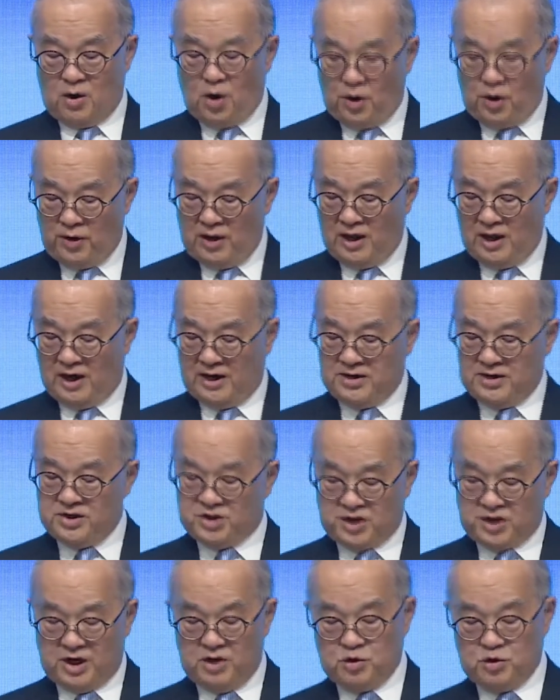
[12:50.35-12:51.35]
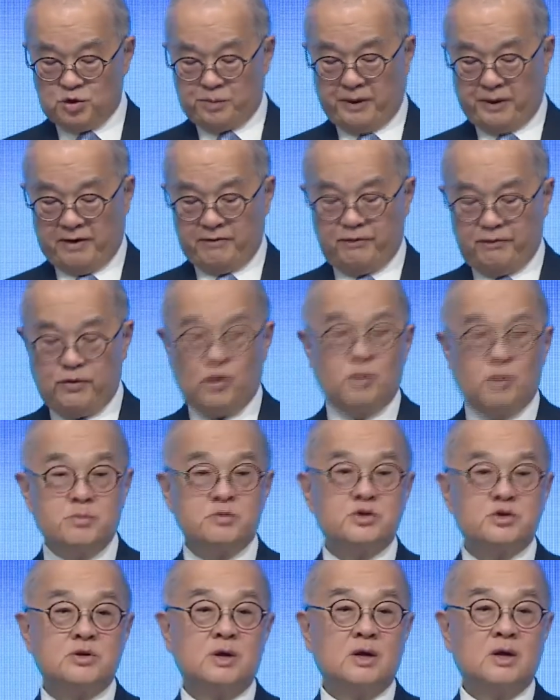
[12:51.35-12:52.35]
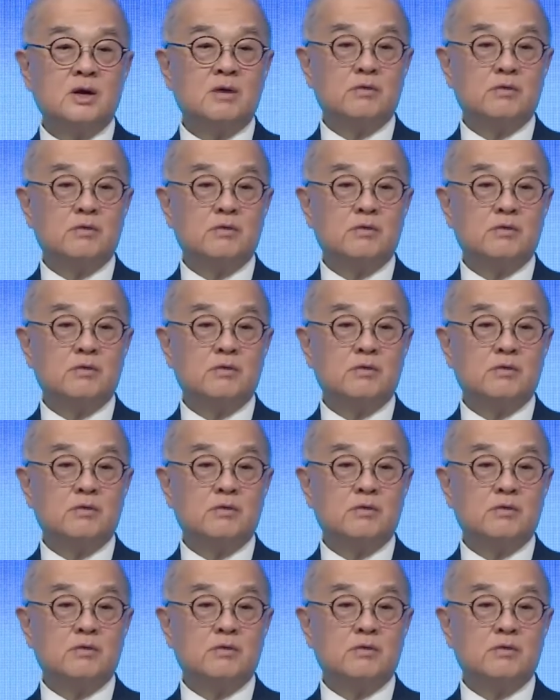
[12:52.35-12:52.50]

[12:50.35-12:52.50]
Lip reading: online sales platforms